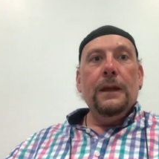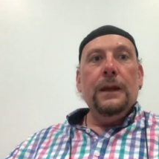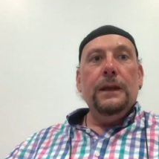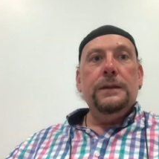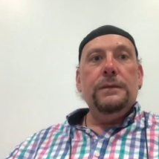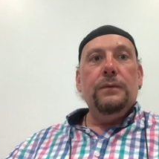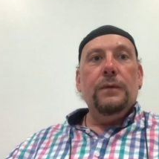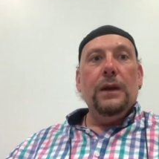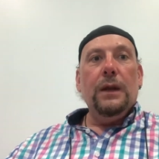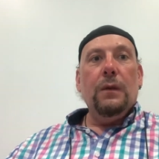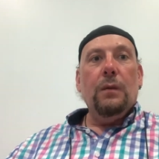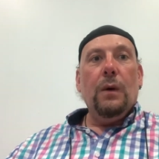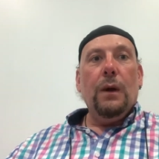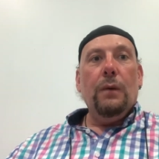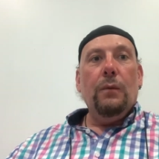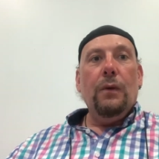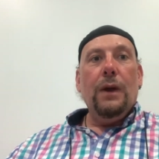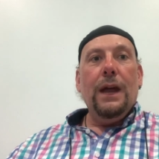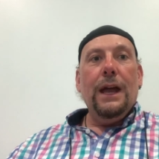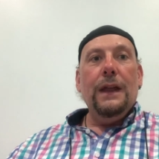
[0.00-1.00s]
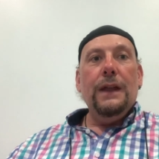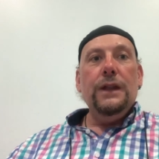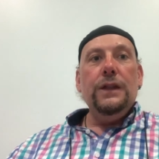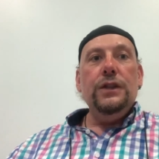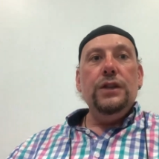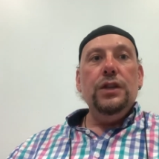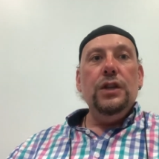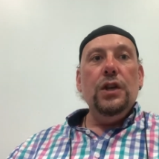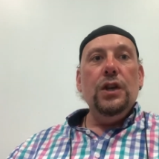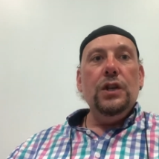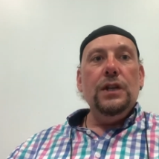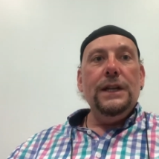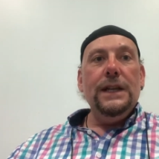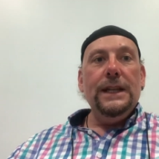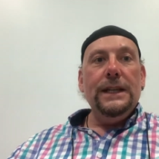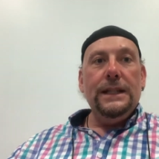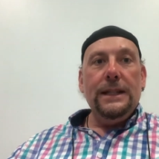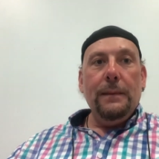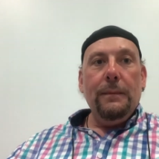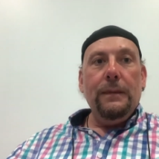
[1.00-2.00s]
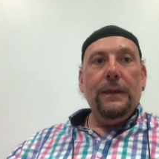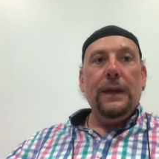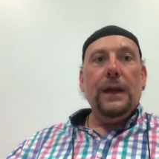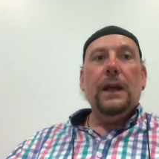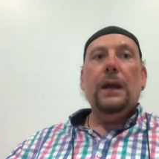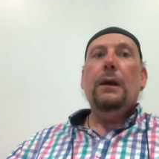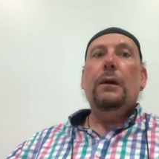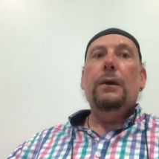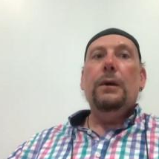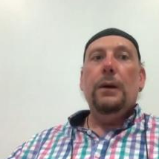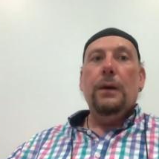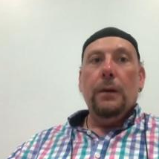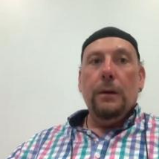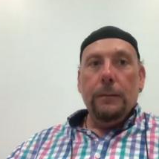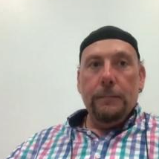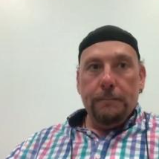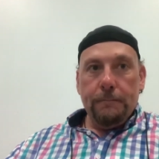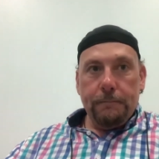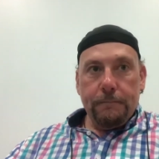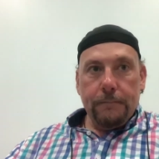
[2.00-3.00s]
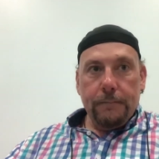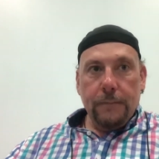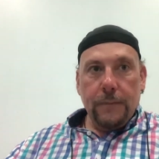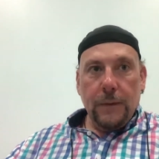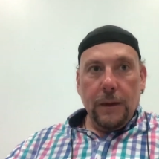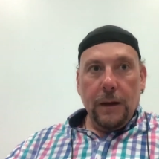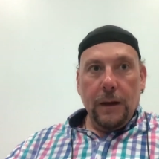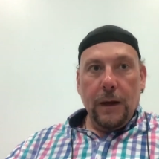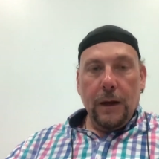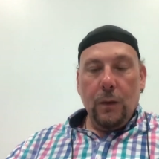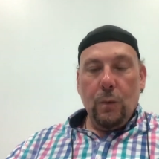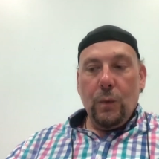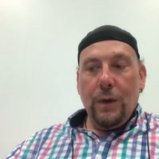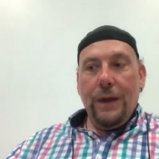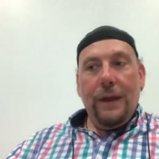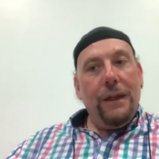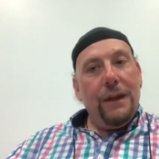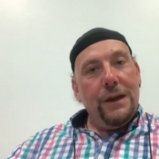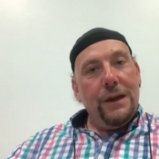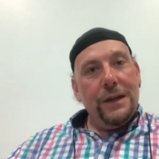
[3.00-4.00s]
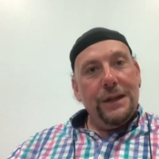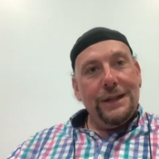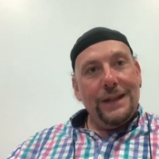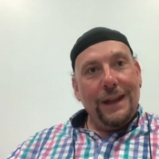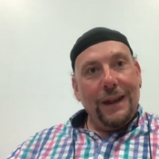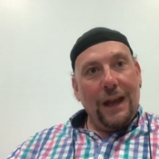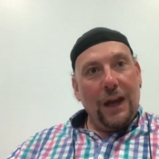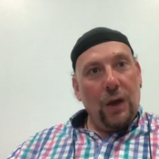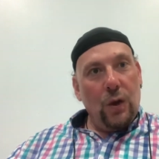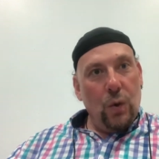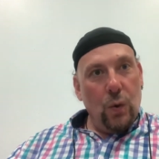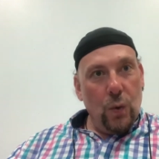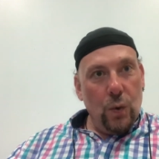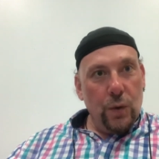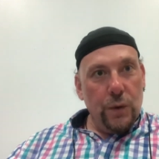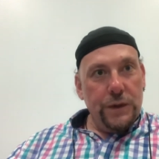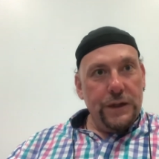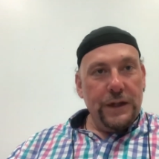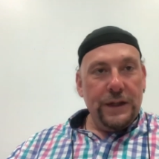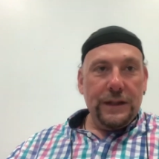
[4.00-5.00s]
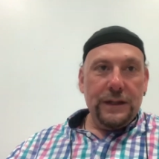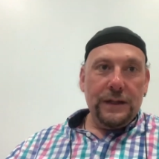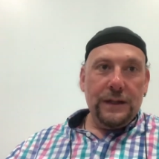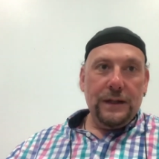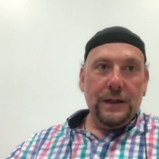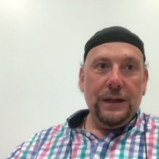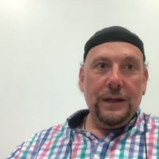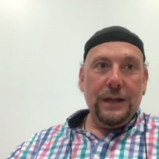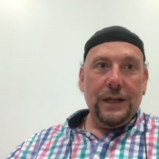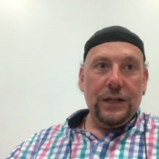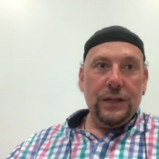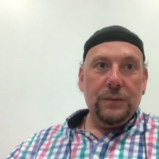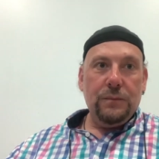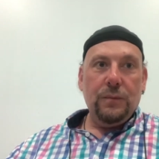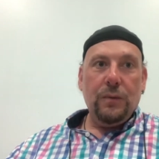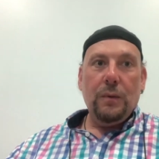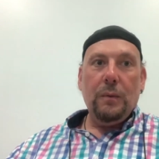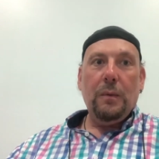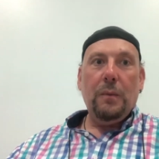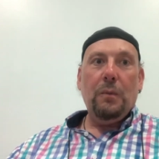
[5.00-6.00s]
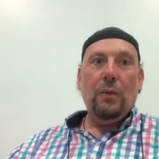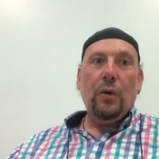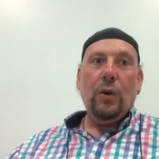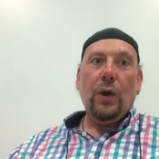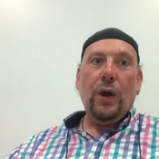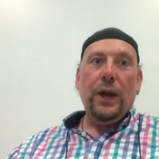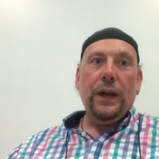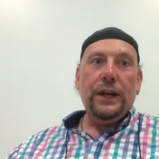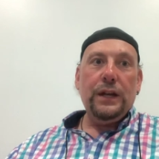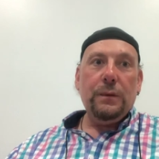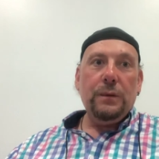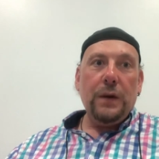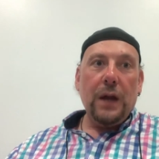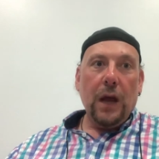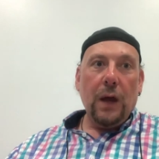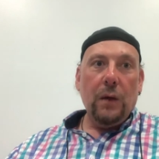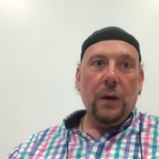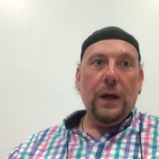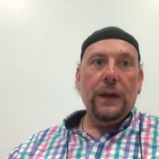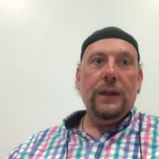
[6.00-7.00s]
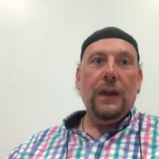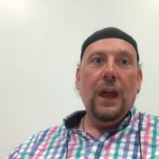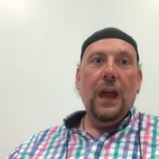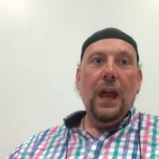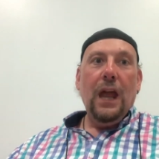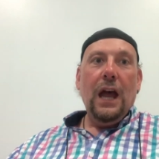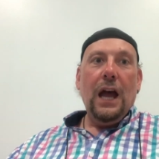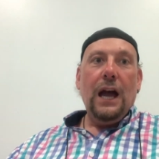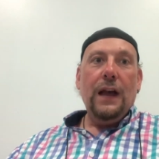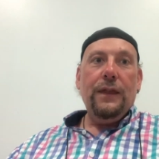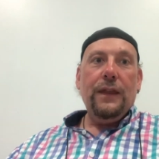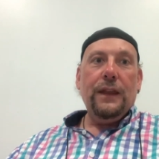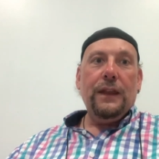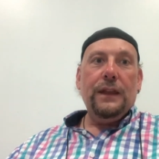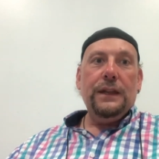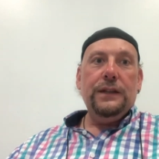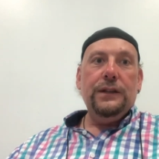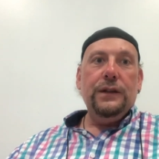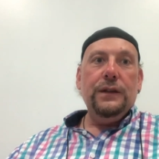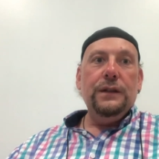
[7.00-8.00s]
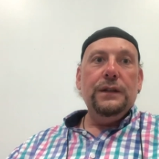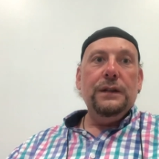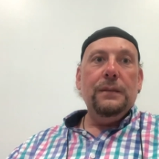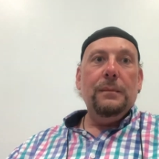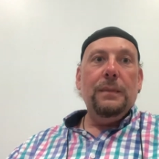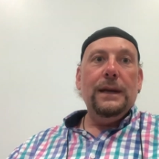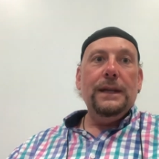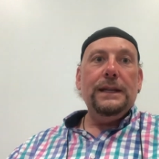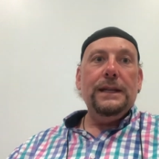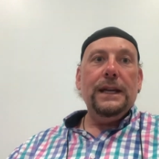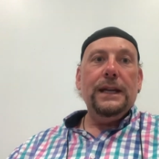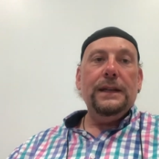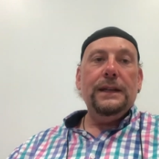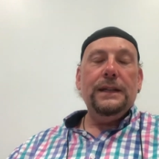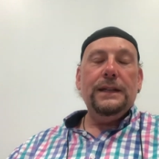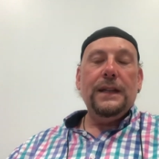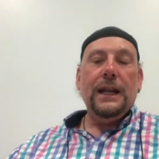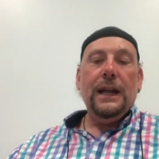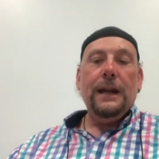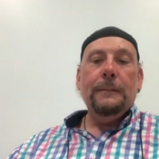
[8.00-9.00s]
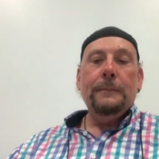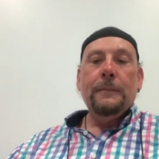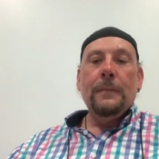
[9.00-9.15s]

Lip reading: It's really quite rare. There's usually something going on. Okay, whether you could say that causes an addiction problem or not, I don't know. I think that's too simplistic to say.